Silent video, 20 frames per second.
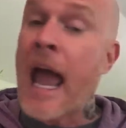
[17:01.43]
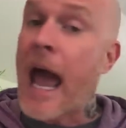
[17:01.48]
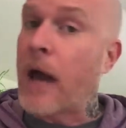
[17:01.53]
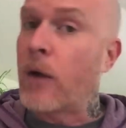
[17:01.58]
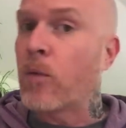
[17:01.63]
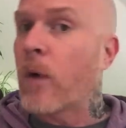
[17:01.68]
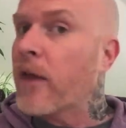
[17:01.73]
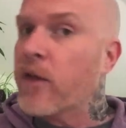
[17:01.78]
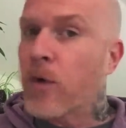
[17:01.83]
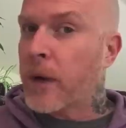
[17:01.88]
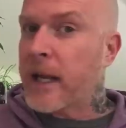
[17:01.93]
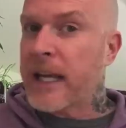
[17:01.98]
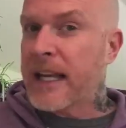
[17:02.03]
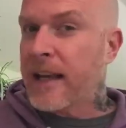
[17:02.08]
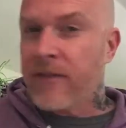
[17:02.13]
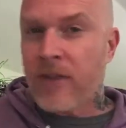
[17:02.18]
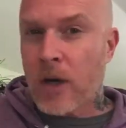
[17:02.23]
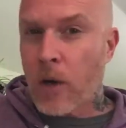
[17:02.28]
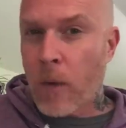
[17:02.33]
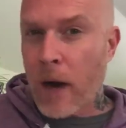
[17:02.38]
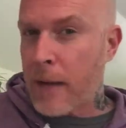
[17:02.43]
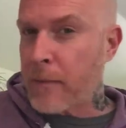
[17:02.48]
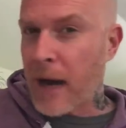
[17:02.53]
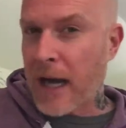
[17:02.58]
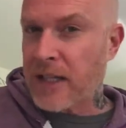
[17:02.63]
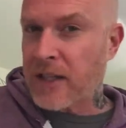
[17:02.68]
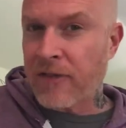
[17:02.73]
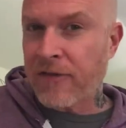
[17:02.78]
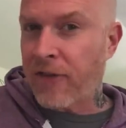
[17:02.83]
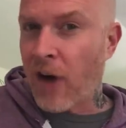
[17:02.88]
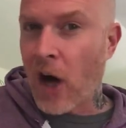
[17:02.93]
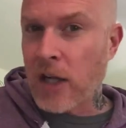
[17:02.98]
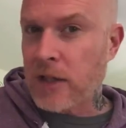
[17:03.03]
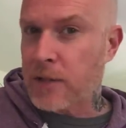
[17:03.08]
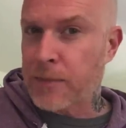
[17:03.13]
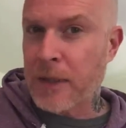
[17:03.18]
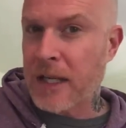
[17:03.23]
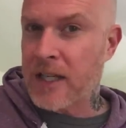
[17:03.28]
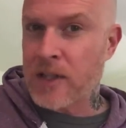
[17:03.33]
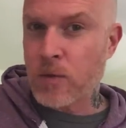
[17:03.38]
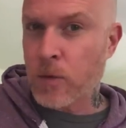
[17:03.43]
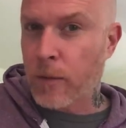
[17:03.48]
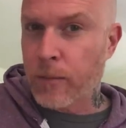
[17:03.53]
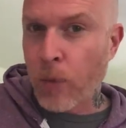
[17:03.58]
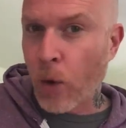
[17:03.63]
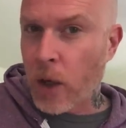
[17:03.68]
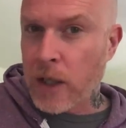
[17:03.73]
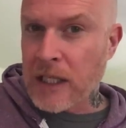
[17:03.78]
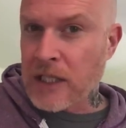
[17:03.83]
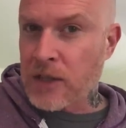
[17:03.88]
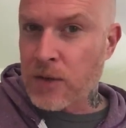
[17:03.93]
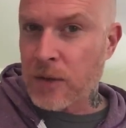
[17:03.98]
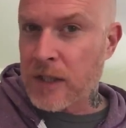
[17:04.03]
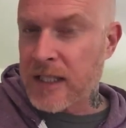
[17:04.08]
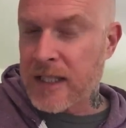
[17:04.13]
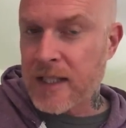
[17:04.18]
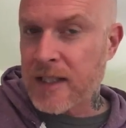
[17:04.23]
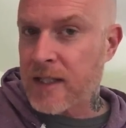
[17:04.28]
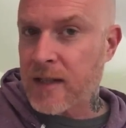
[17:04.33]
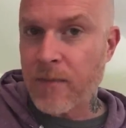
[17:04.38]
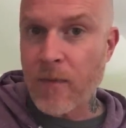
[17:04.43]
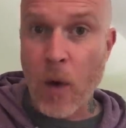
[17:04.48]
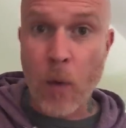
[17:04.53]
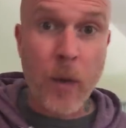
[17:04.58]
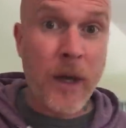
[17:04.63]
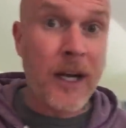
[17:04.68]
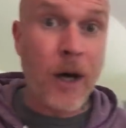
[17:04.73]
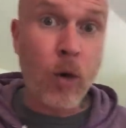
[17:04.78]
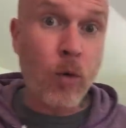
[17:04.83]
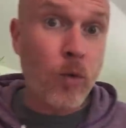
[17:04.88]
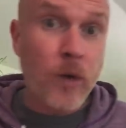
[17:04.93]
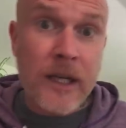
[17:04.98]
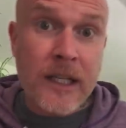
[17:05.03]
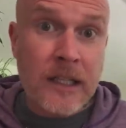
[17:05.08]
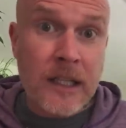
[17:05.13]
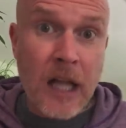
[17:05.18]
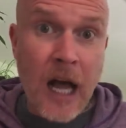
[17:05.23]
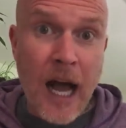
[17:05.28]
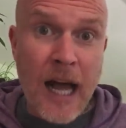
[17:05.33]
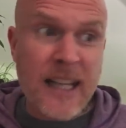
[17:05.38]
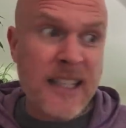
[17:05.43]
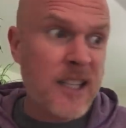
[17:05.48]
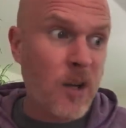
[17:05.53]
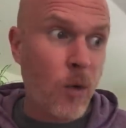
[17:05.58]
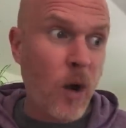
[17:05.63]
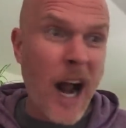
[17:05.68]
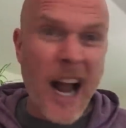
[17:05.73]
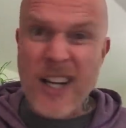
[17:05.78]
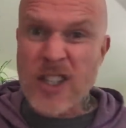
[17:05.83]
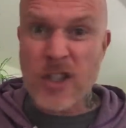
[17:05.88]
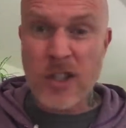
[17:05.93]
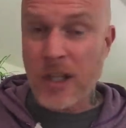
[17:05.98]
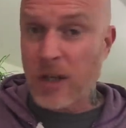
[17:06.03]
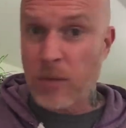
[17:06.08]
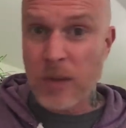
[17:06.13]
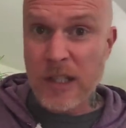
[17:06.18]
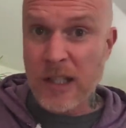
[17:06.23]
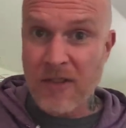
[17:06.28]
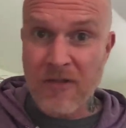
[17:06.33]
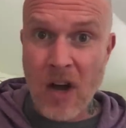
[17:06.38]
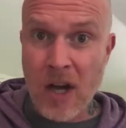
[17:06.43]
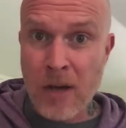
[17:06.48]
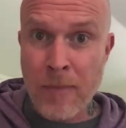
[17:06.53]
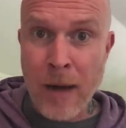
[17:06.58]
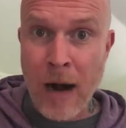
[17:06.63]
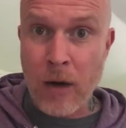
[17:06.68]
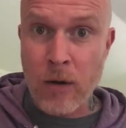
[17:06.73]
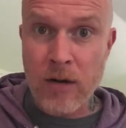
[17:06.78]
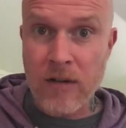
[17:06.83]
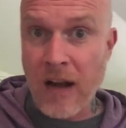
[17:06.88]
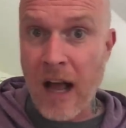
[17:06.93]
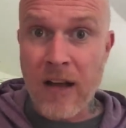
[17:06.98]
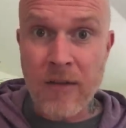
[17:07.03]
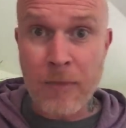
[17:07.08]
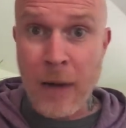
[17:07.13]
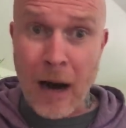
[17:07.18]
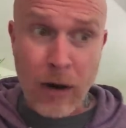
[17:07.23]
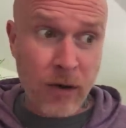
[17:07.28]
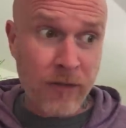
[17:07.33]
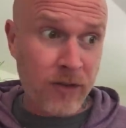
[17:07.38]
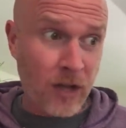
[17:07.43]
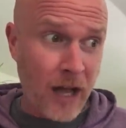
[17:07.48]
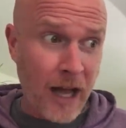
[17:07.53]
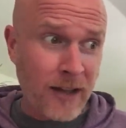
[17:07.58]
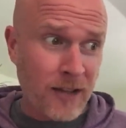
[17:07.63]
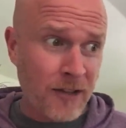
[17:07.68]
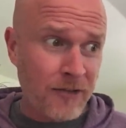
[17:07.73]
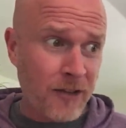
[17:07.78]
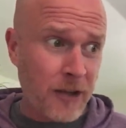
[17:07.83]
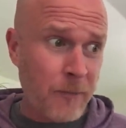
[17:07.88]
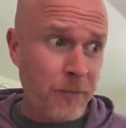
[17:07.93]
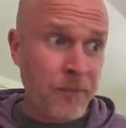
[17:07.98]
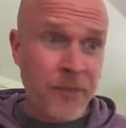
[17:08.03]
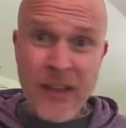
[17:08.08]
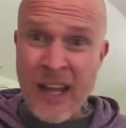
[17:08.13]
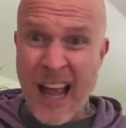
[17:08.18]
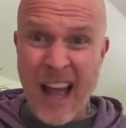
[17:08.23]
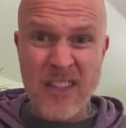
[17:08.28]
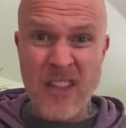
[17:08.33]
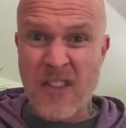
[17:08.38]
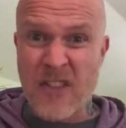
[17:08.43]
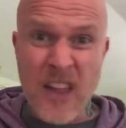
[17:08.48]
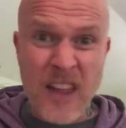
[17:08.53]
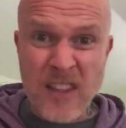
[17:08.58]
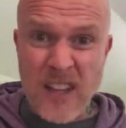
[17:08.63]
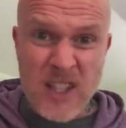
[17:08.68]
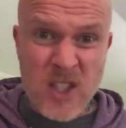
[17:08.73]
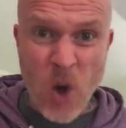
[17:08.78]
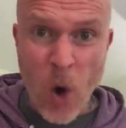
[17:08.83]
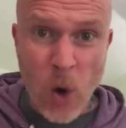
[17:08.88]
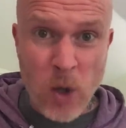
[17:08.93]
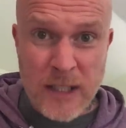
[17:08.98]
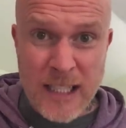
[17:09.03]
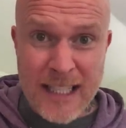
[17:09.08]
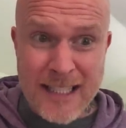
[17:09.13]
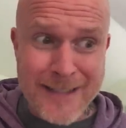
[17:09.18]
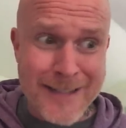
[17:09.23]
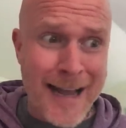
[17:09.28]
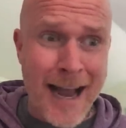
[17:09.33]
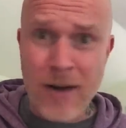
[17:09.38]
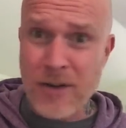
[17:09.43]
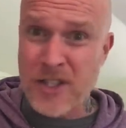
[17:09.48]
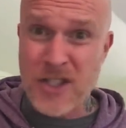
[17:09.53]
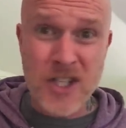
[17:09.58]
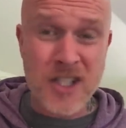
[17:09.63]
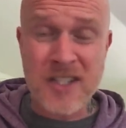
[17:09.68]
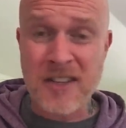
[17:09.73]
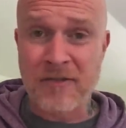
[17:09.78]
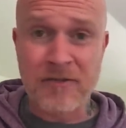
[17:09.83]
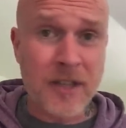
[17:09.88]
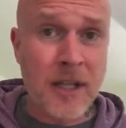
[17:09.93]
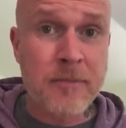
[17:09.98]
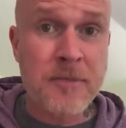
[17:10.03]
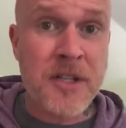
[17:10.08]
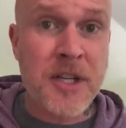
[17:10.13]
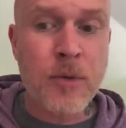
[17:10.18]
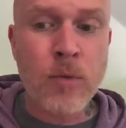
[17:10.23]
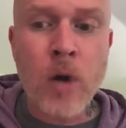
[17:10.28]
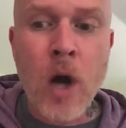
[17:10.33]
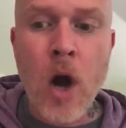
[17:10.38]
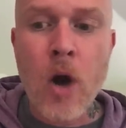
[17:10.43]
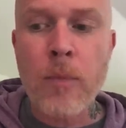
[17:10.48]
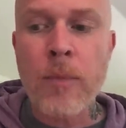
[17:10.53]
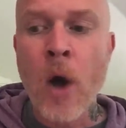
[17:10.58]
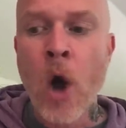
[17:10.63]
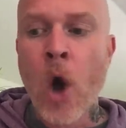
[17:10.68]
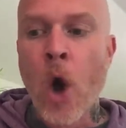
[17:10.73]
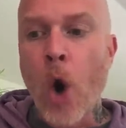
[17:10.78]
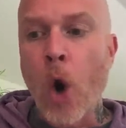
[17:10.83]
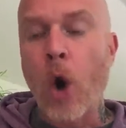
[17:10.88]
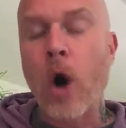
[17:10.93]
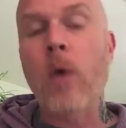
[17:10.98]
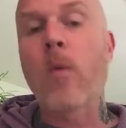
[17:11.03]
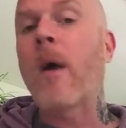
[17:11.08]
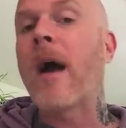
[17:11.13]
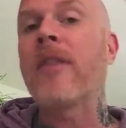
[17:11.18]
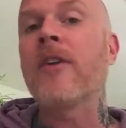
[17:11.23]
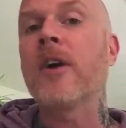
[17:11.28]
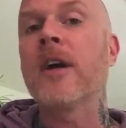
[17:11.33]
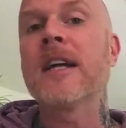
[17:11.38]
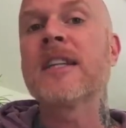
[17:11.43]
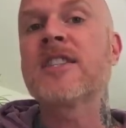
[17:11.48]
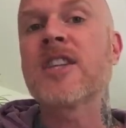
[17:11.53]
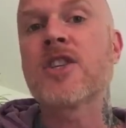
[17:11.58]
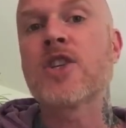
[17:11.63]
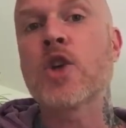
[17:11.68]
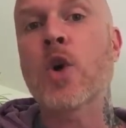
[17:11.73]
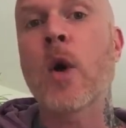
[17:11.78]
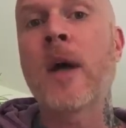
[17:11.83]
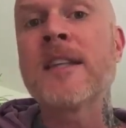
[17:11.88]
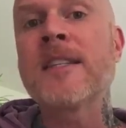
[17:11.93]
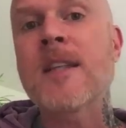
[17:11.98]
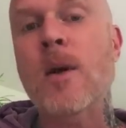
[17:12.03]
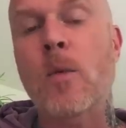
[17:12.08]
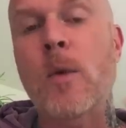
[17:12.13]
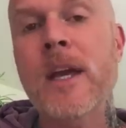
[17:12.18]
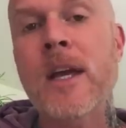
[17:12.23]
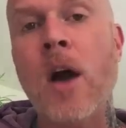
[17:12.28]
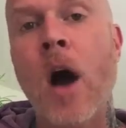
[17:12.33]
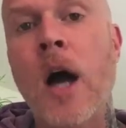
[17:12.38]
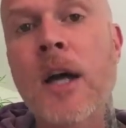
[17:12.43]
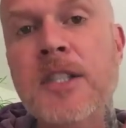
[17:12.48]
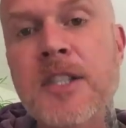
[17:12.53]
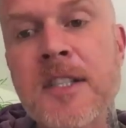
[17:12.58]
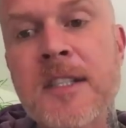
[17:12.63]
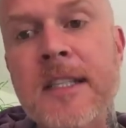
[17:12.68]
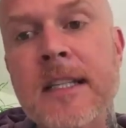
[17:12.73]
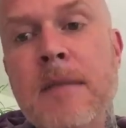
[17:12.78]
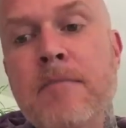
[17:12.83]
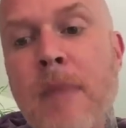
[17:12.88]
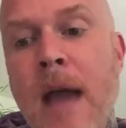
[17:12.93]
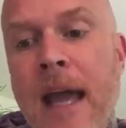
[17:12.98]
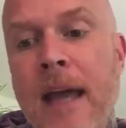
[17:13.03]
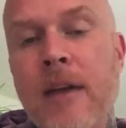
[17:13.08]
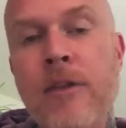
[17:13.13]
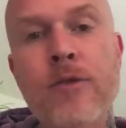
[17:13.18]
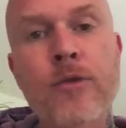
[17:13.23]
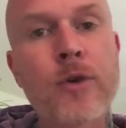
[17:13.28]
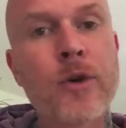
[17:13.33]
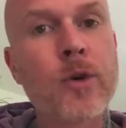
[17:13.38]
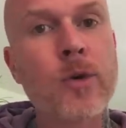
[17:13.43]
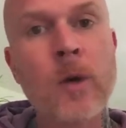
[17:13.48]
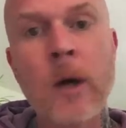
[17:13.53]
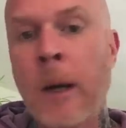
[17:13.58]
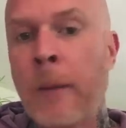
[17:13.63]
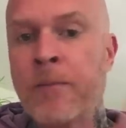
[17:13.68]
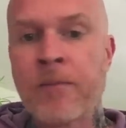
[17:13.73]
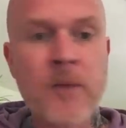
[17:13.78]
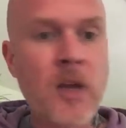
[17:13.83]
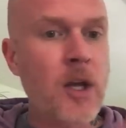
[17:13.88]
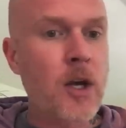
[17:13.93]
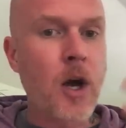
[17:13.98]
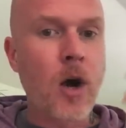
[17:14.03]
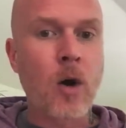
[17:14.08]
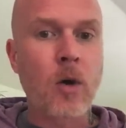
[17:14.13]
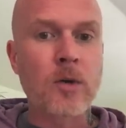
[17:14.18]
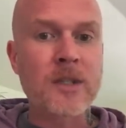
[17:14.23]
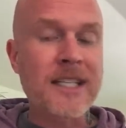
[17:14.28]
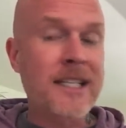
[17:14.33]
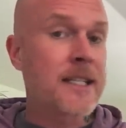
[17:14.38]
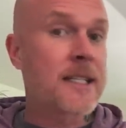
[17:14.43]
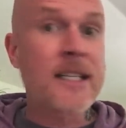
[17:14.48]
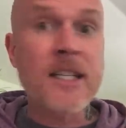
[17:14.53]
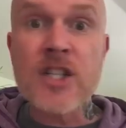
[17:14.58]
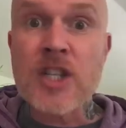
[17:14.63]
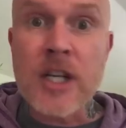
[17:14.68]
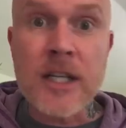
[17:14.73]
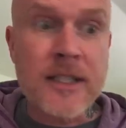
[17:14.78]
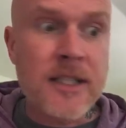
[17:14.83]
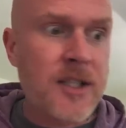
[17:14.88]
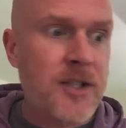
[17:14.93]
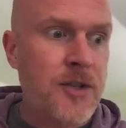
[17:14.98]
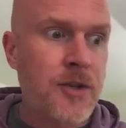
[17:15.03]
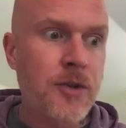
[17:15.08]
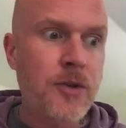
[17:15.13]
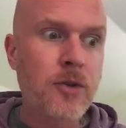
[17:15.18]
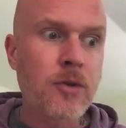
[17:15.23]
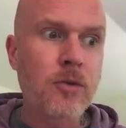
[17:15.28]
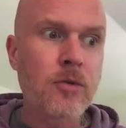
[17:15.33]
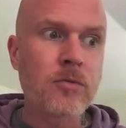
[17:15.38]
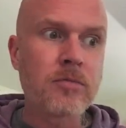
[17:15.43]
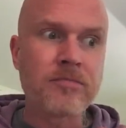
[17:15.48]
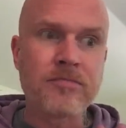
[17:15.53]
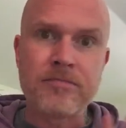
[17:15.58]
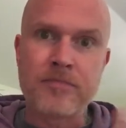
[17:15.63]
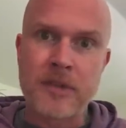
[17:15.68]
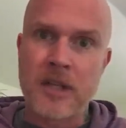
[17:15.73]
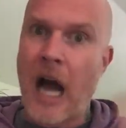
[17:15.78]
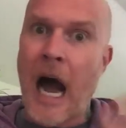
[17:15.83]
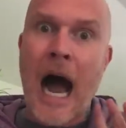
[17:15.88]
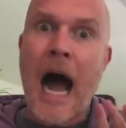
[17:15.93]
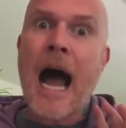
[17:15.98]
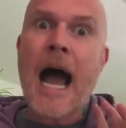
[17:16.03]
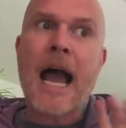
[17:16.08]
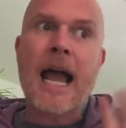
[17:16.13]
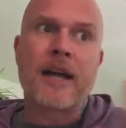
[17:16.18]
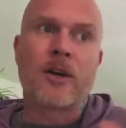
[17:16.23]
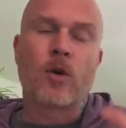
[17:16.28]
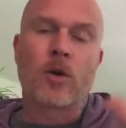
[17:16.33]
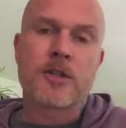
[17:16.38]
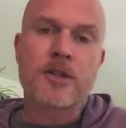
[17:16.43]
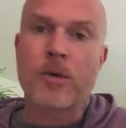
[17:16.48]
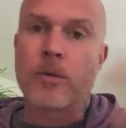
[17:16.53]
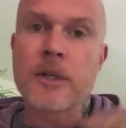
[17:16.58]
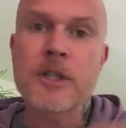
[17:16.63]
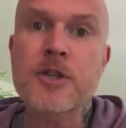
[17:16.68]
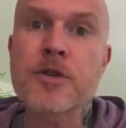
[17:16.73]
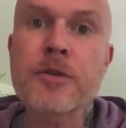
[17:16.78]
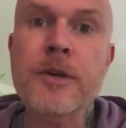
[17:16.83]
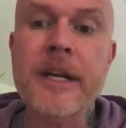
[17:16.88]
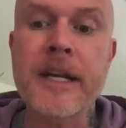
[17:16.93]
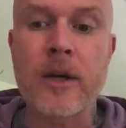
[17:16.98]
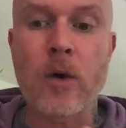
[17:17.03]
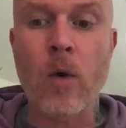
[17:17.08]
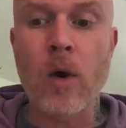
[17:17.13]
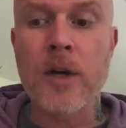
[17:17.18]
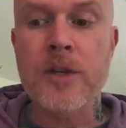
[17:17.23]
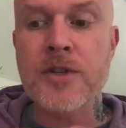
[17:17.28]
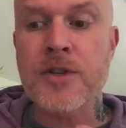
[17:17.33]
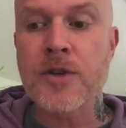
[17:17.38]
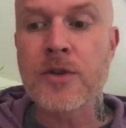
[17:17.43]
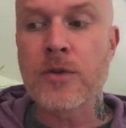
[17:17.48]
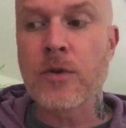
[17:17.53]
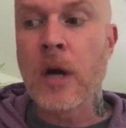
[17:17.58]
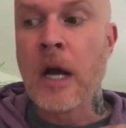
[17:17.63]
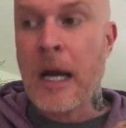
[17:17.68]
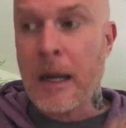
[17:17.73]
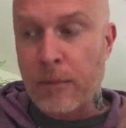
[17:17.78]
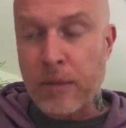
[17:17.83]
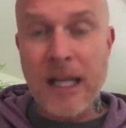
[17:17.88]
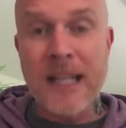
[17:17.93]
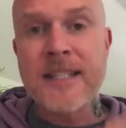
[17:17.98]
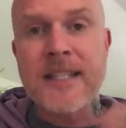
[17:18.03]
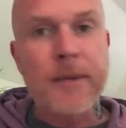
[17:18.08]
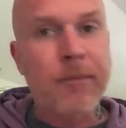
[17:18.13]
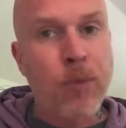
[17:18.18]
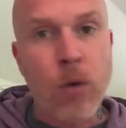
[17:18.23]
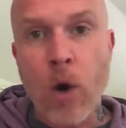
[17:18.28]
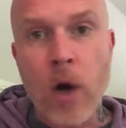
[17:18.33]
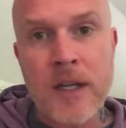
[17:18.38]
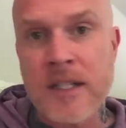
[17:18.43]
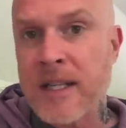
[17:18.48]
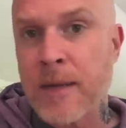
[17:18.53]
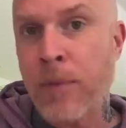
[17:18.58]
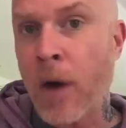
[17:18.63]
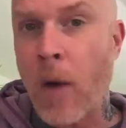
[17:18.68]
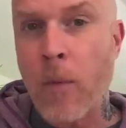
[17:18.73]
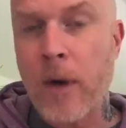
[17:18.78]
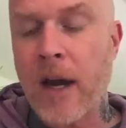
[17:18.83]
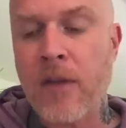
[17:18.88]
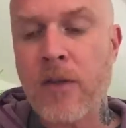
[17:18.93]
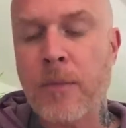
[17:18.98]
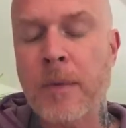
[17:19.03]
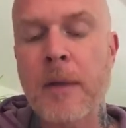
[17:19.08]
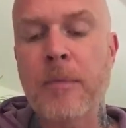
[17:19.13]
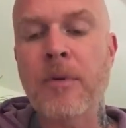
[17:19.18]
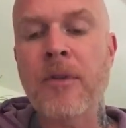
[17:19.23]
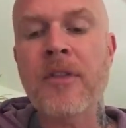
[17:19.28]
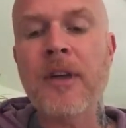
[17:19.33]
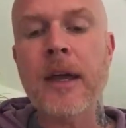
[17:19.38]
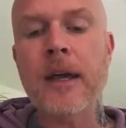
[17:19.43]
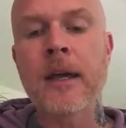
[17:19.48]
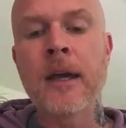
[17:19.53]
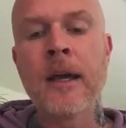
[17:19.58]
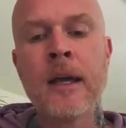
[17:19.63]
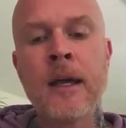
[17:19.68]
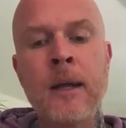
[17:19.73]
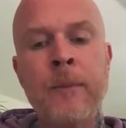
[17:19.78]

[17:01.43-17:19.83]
And we give it away by default because we're born into a system that we don't realize that we're actually a really fucking power, powerful elephant and the thing that's holding us down is just a flimsy rope, or whether it's a choice that we consciously make through, you know, decisions to hide or to retreat or to place importance upon what other people think.